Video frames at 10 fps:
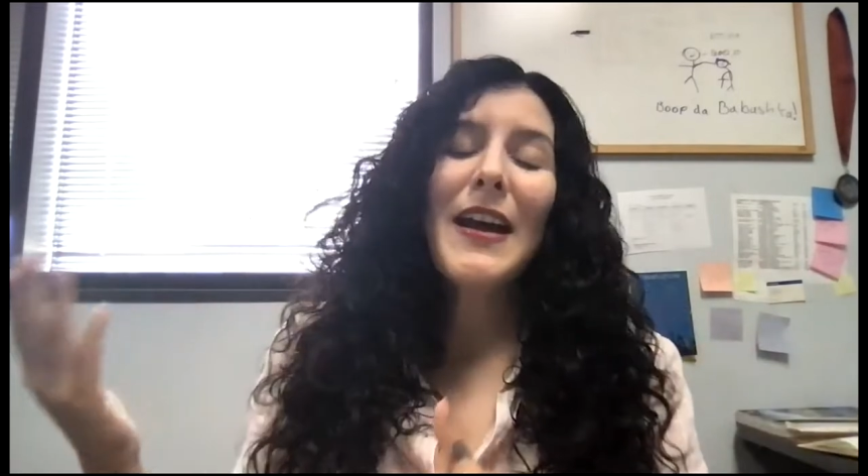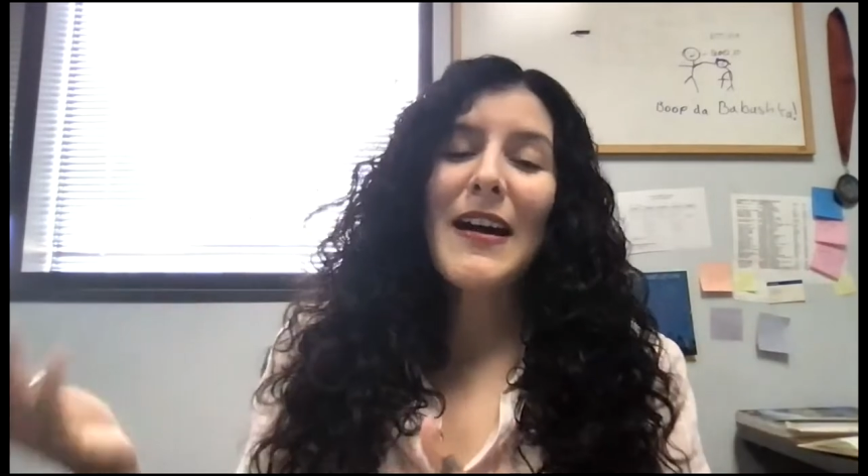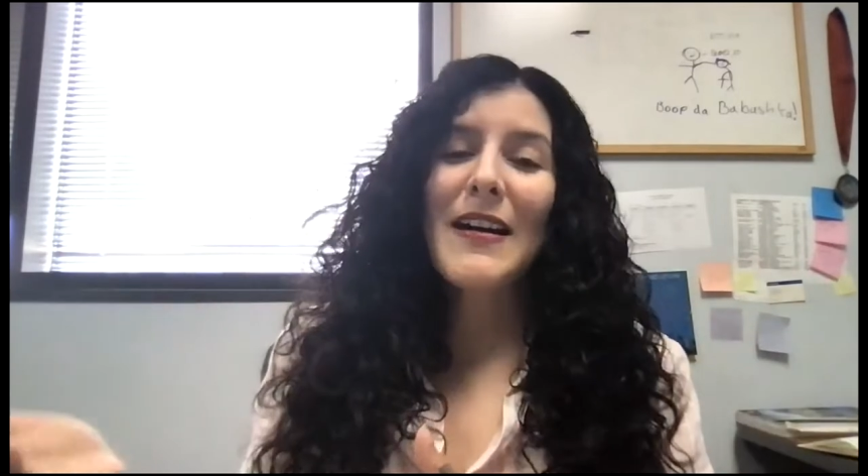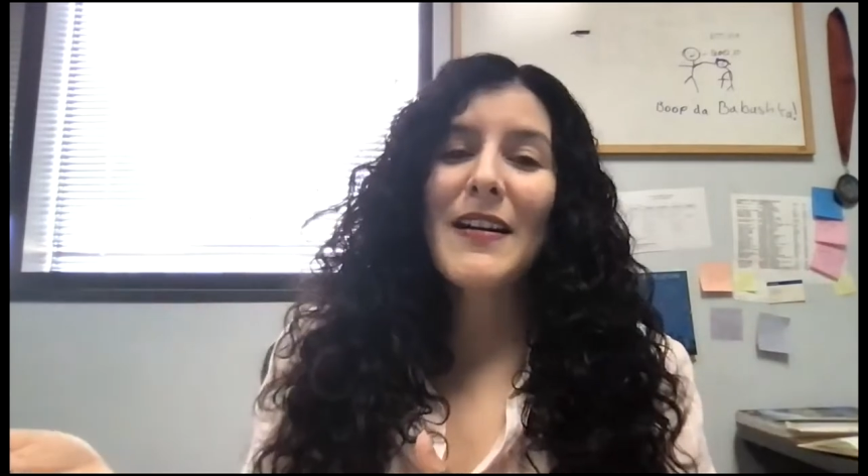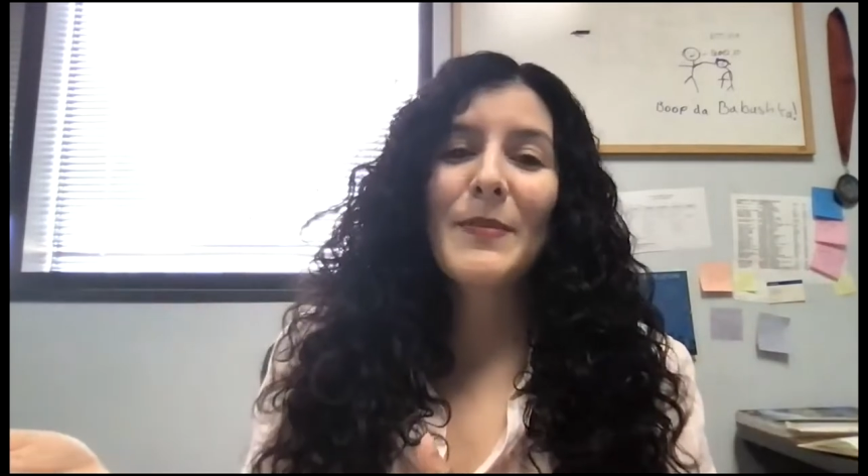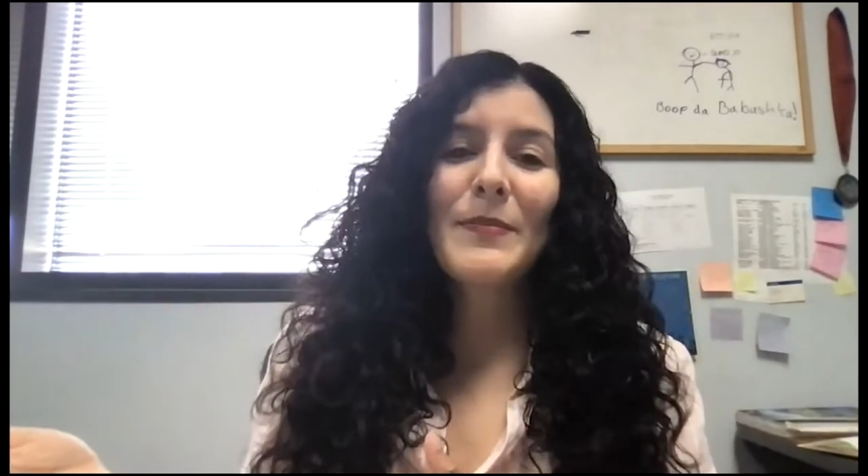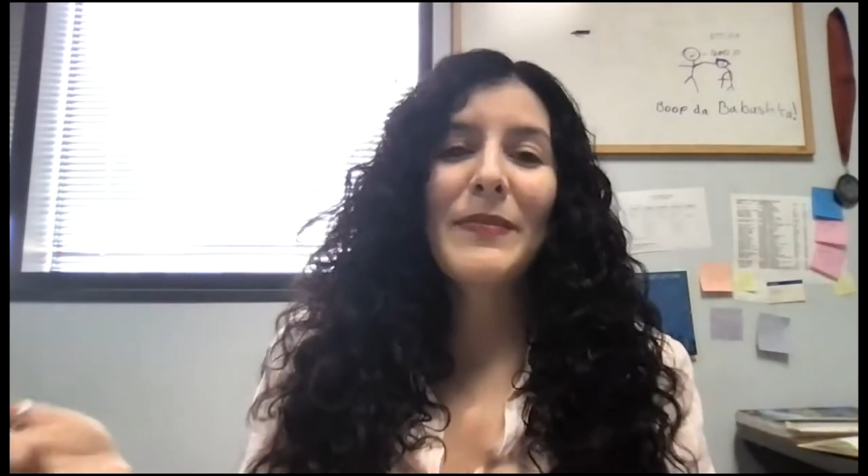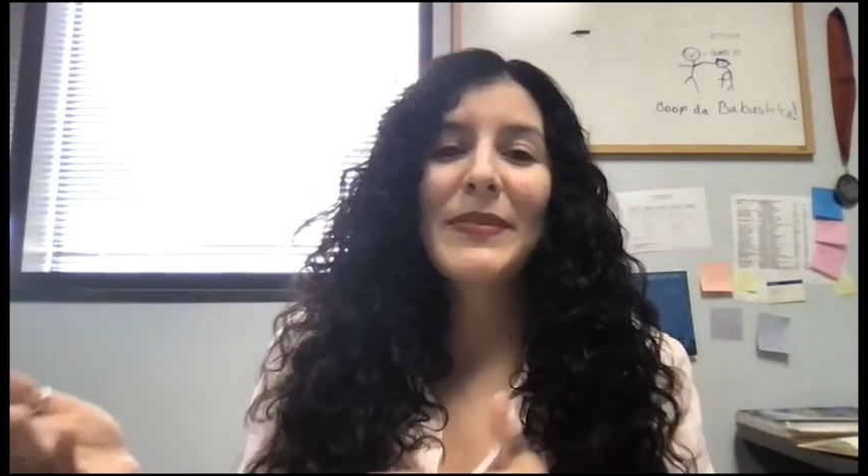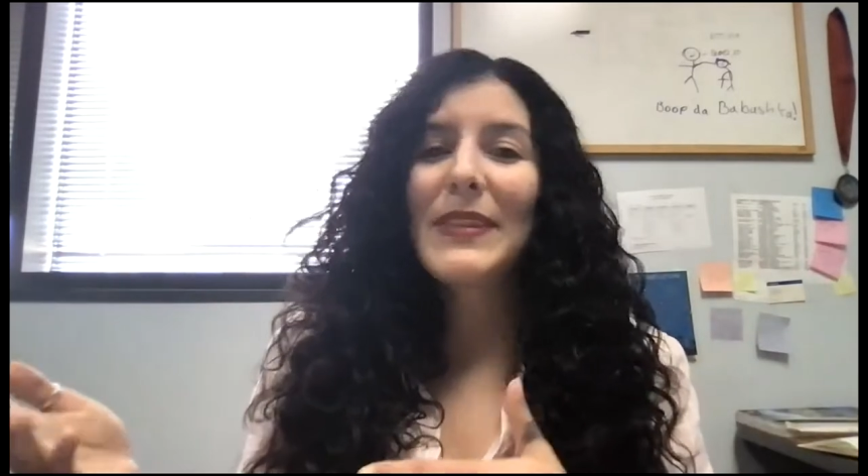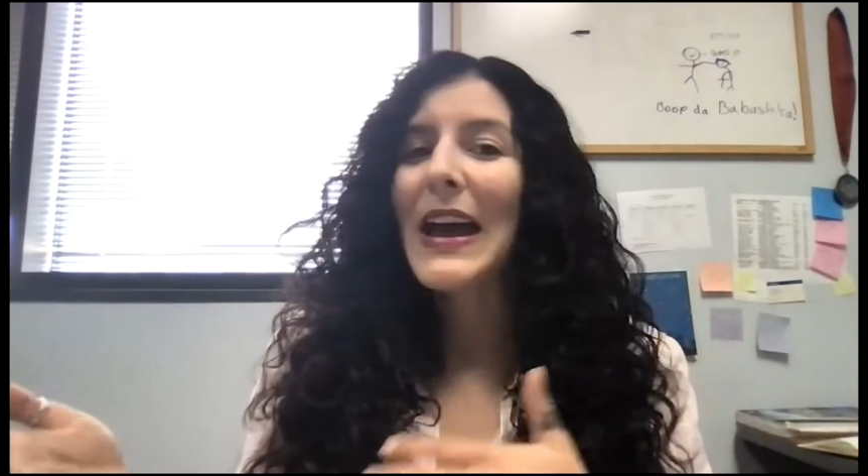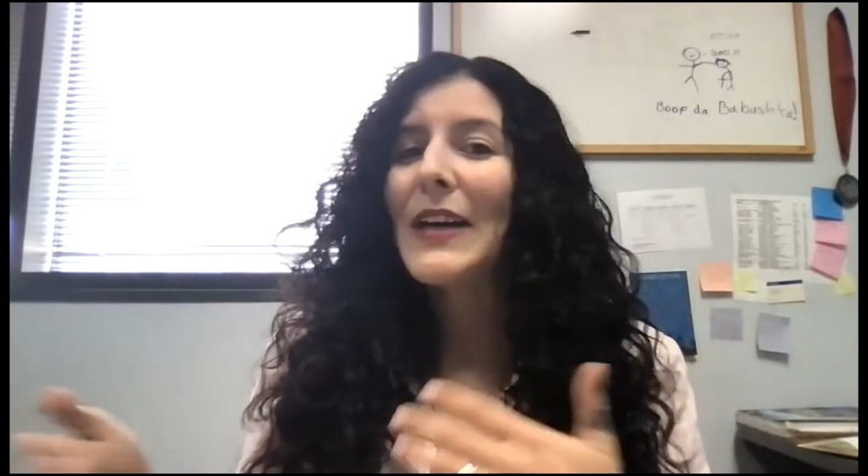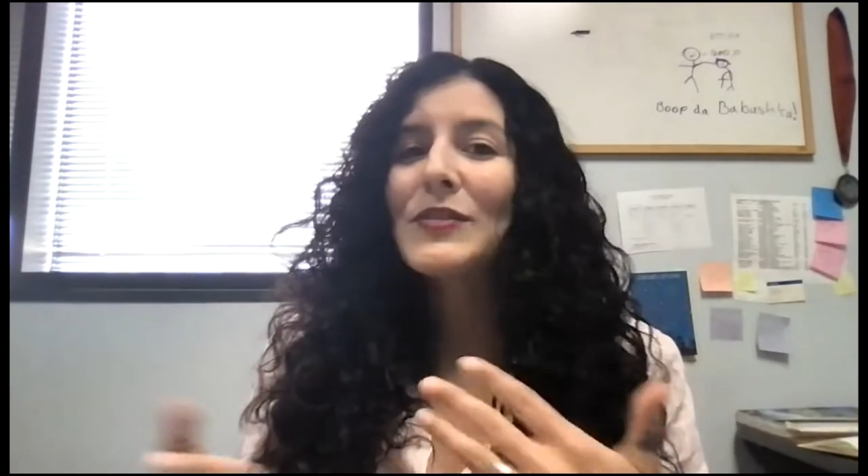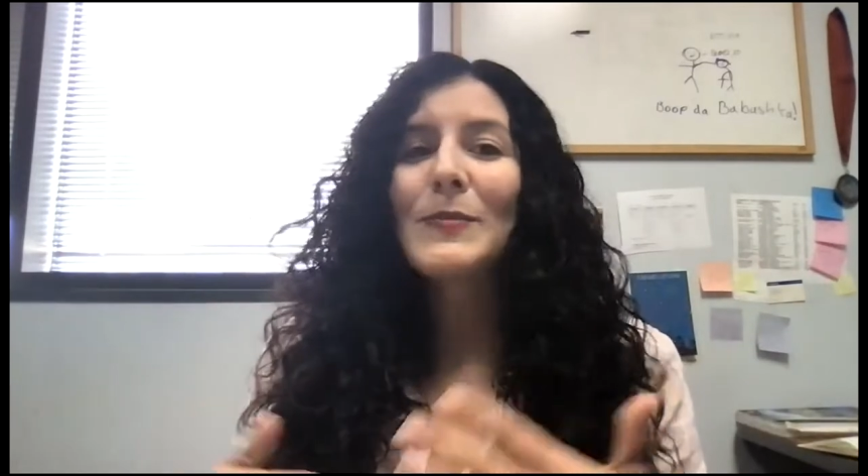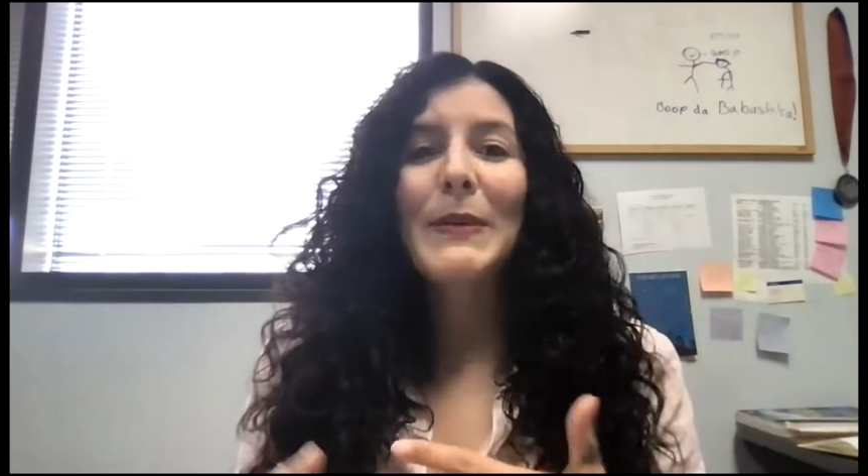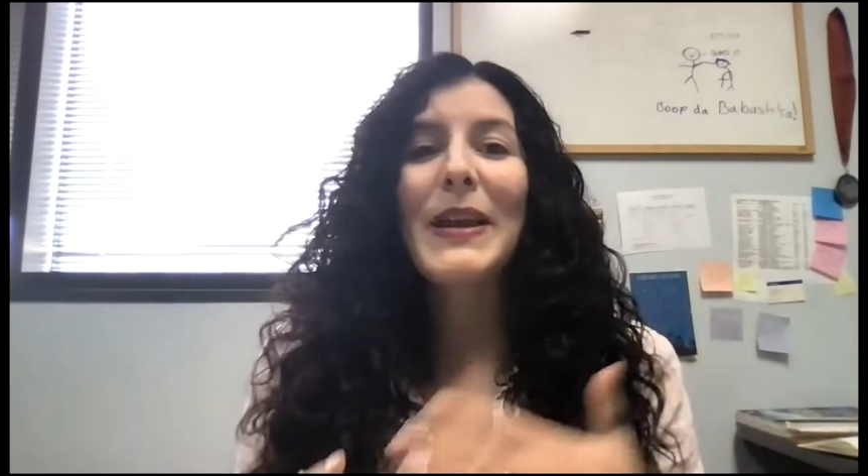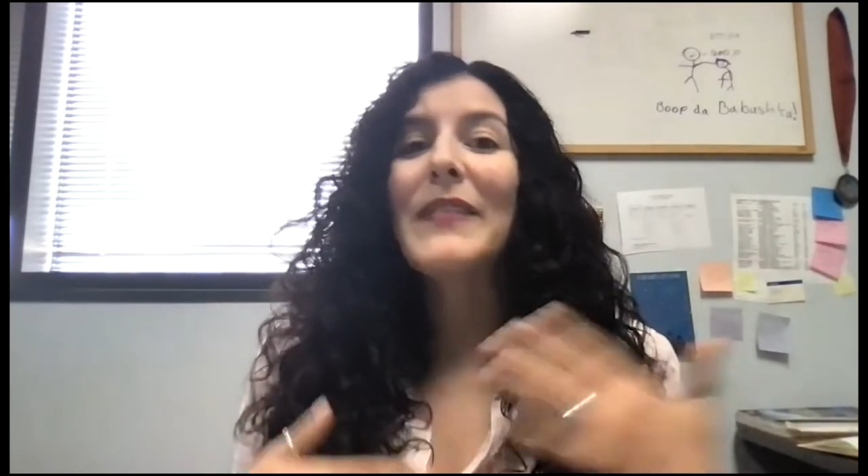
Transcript: after maybe